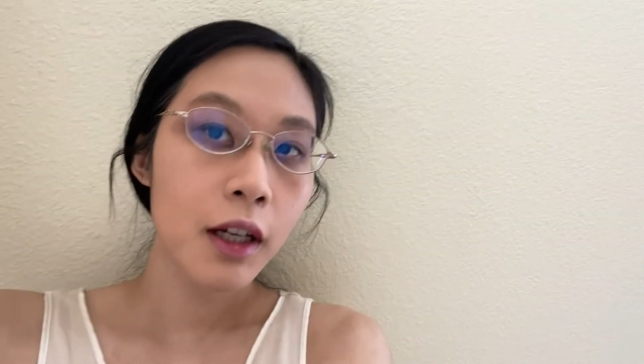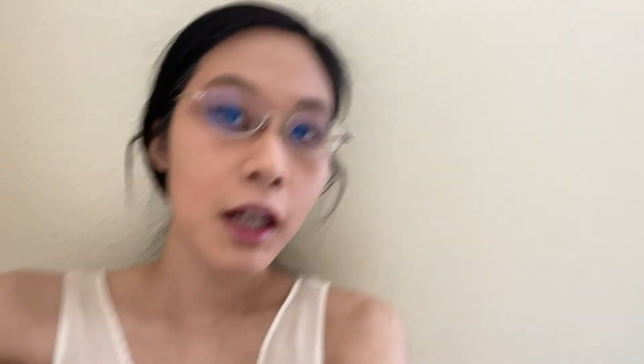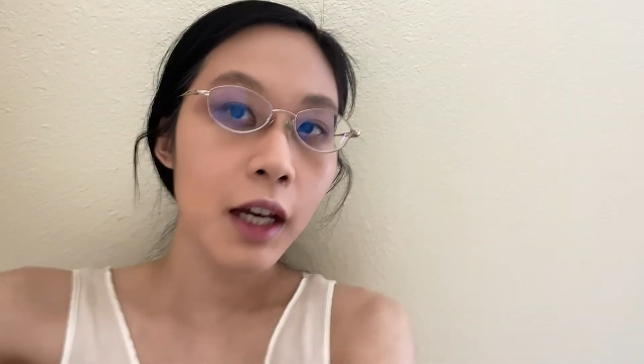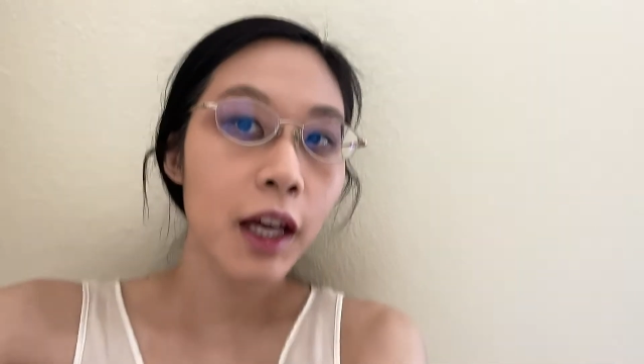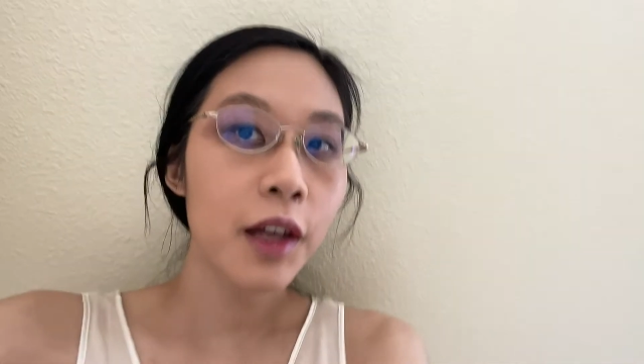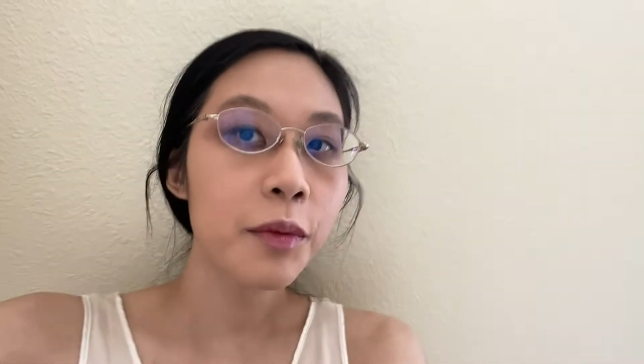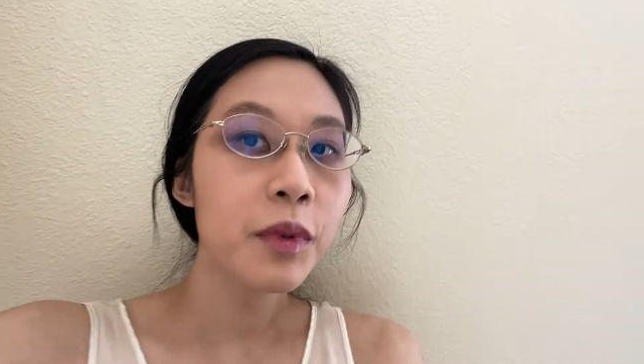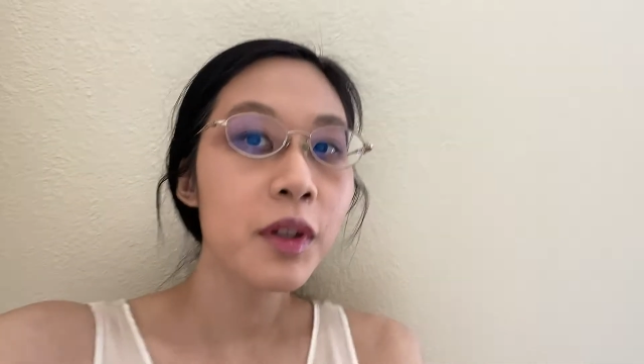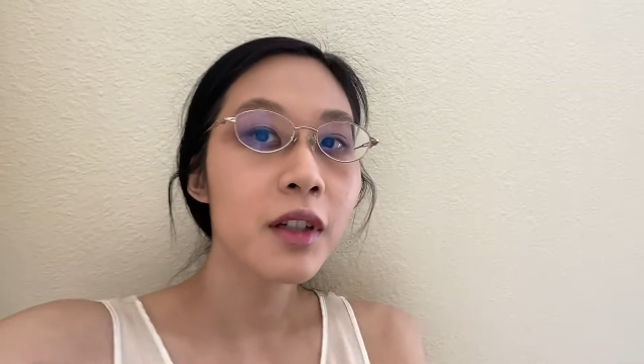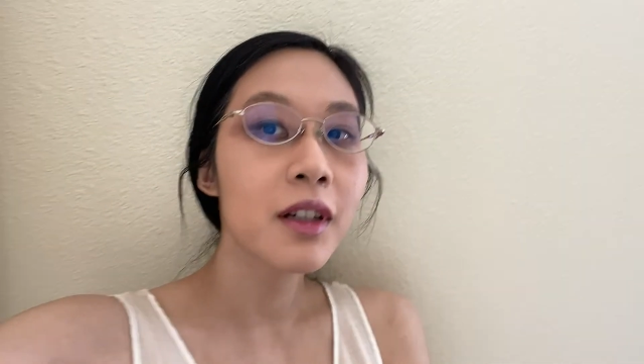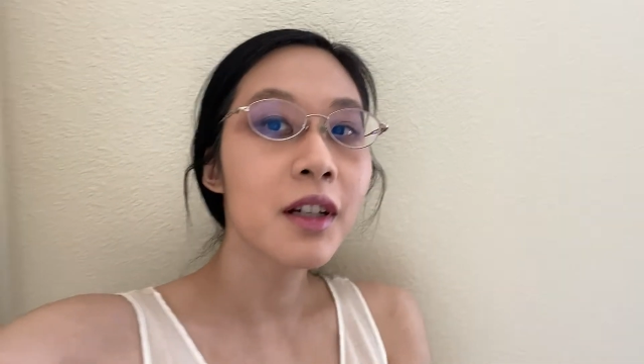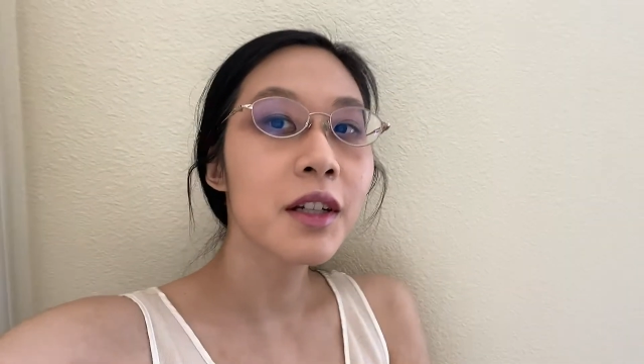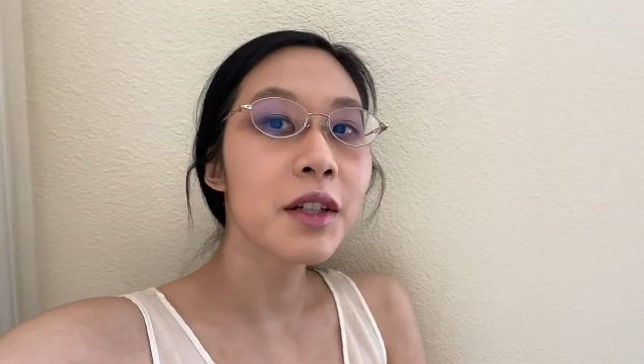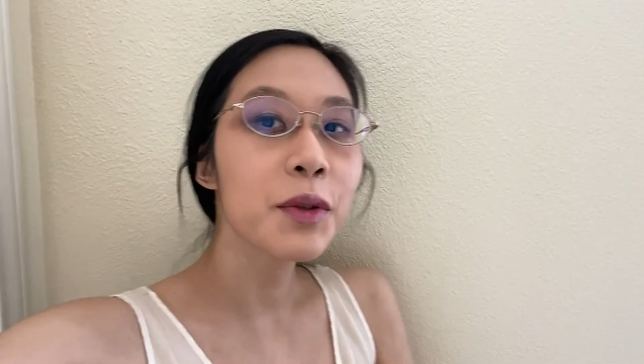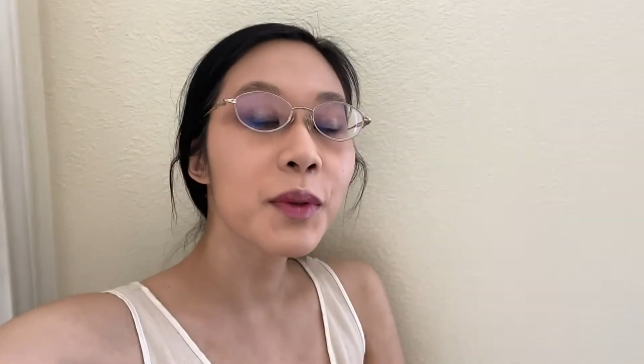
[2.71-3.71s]
I'm gonna
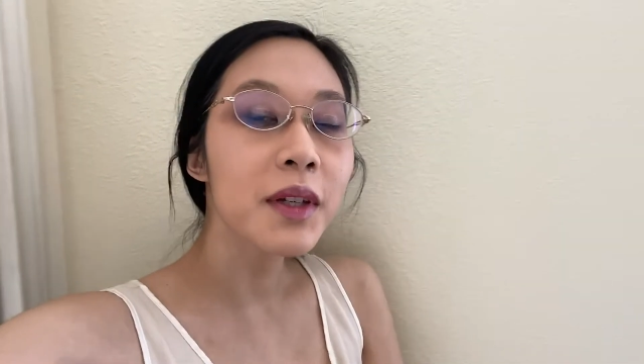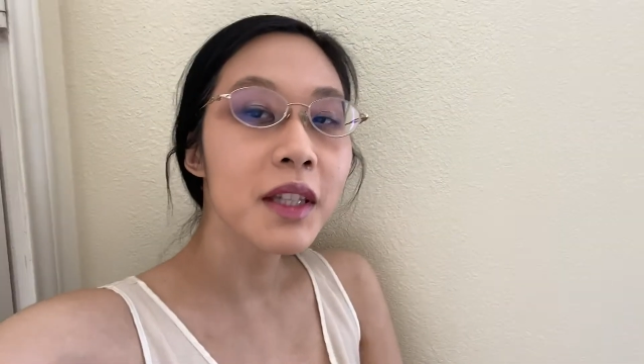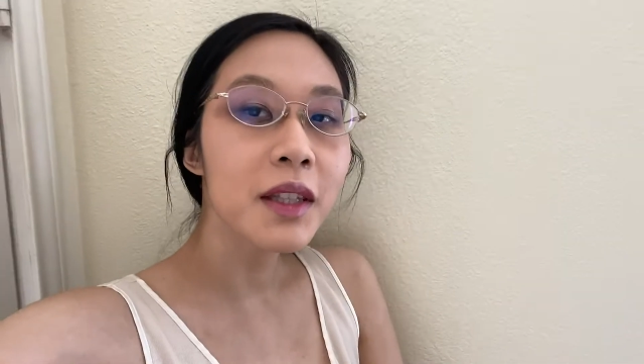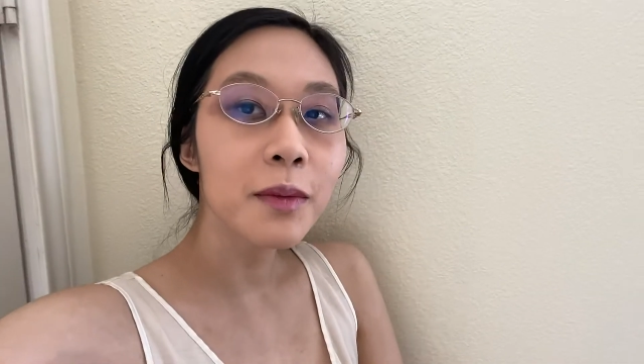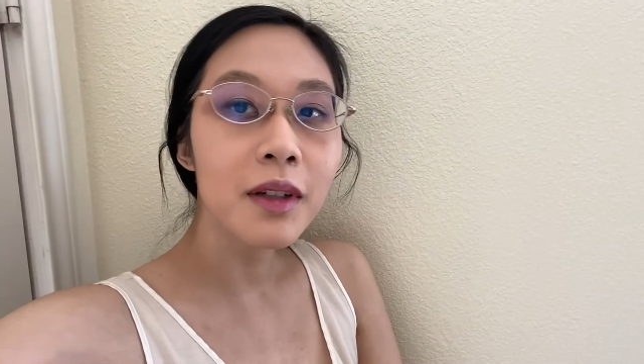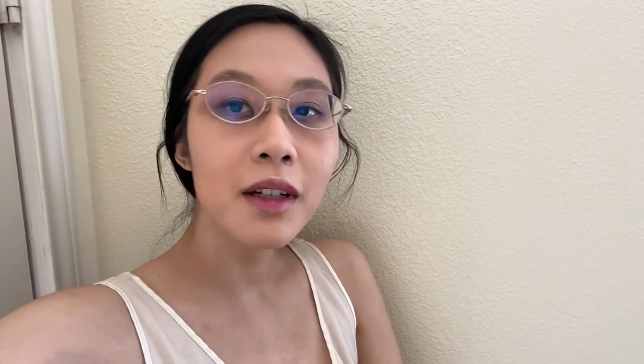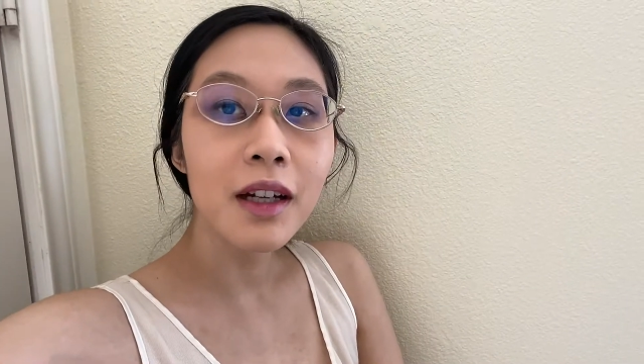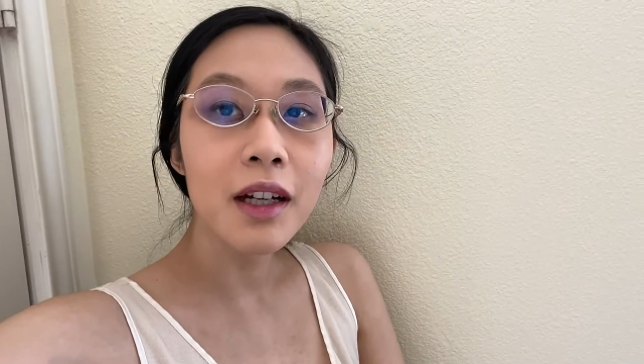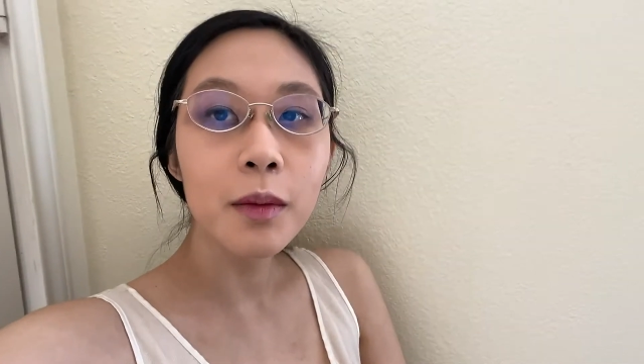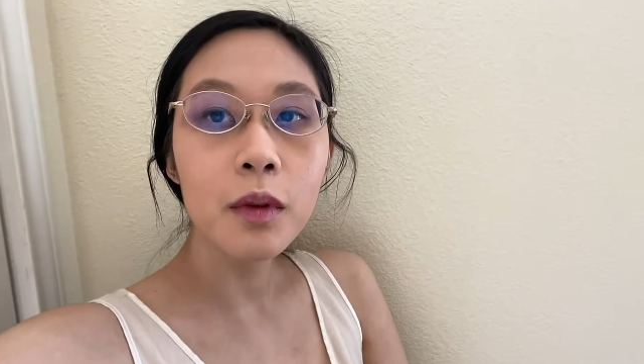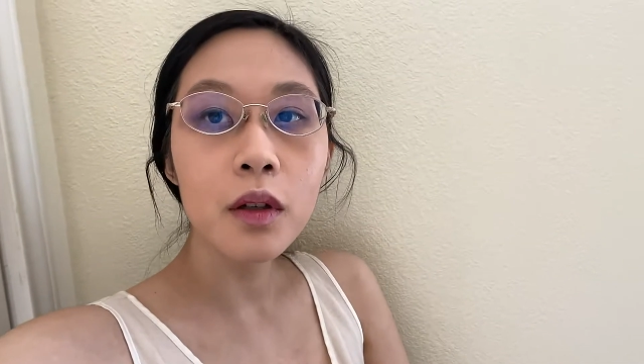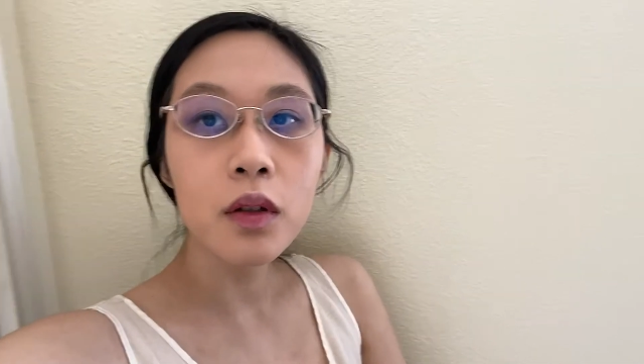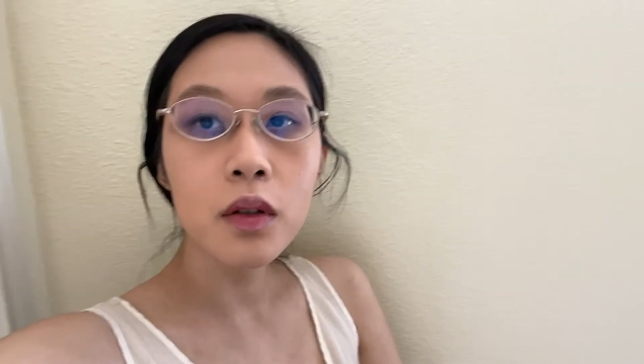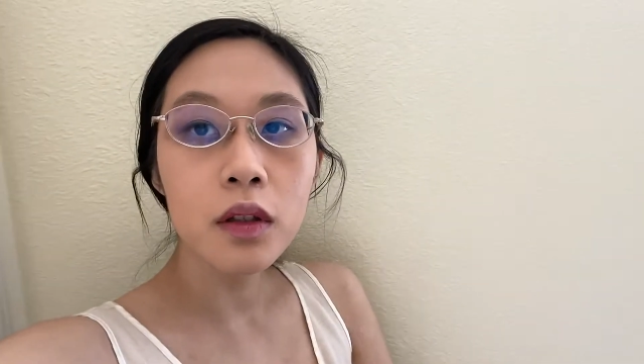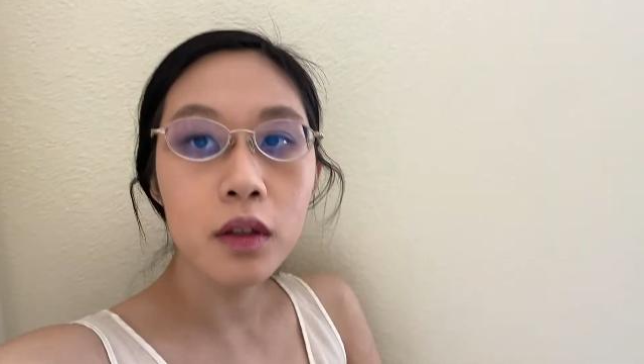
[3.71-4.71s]
tweeze my
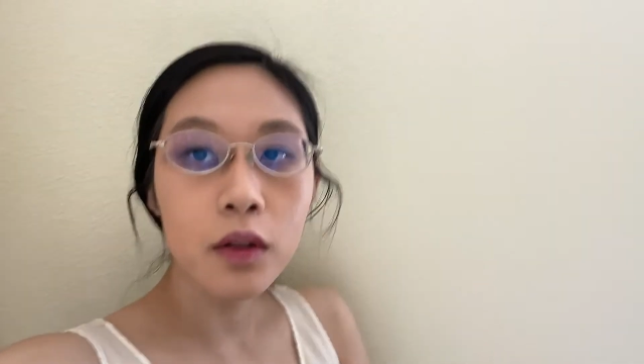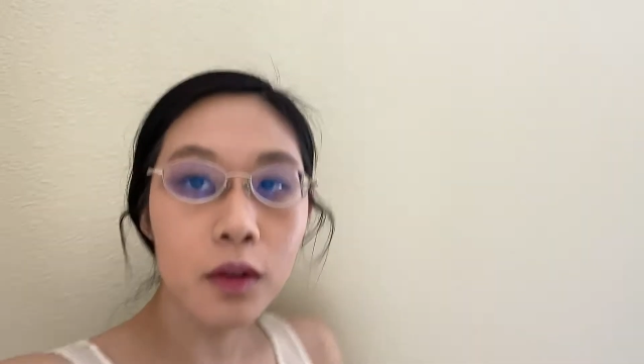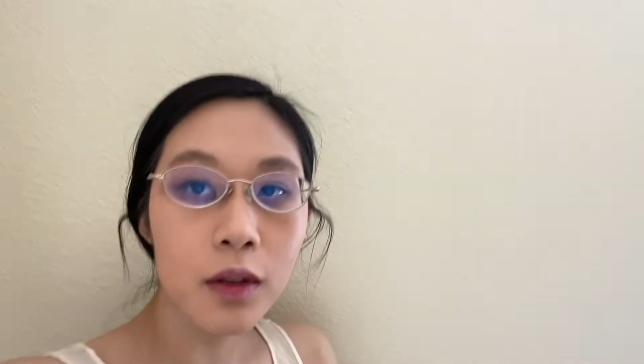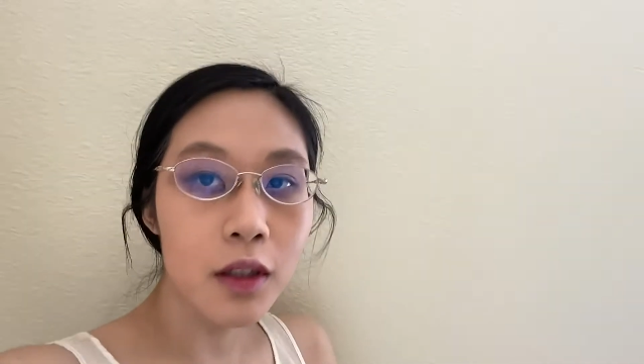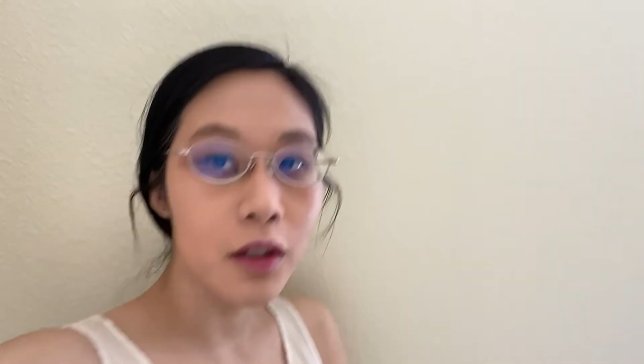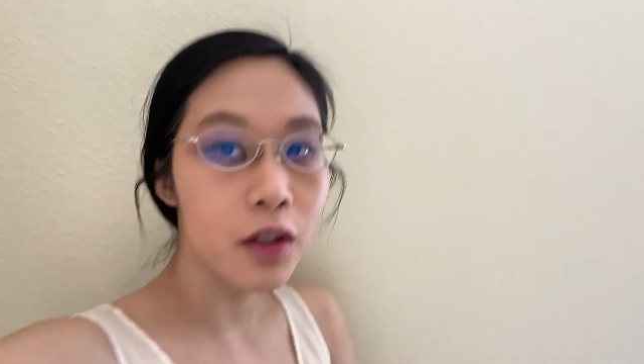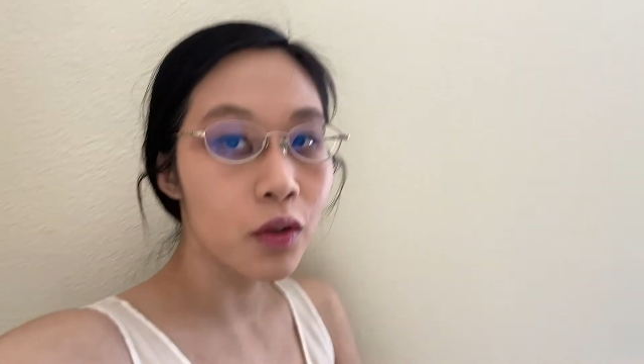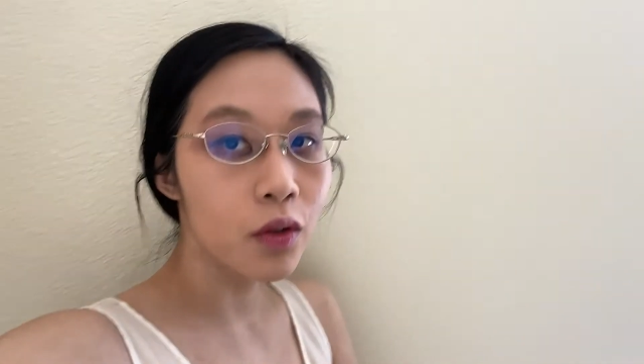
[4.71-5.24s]
eyebrows soon, it's so